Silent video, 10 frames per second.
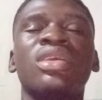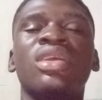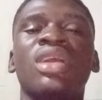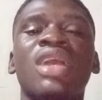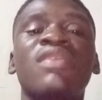
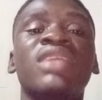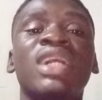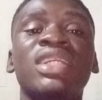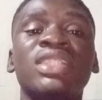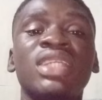have a
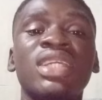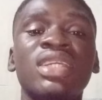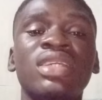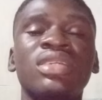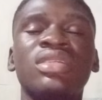nice
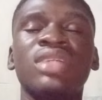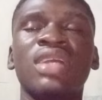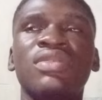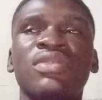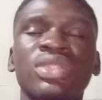day. Good
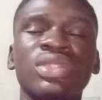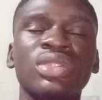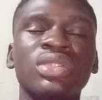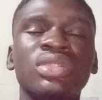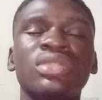
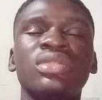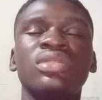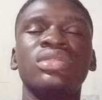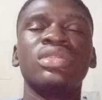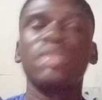afternoon.
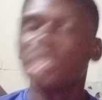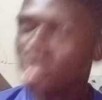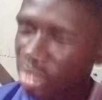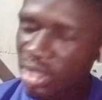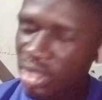
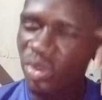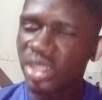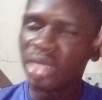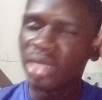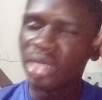If you're in the
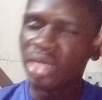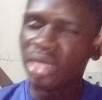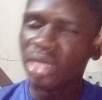morning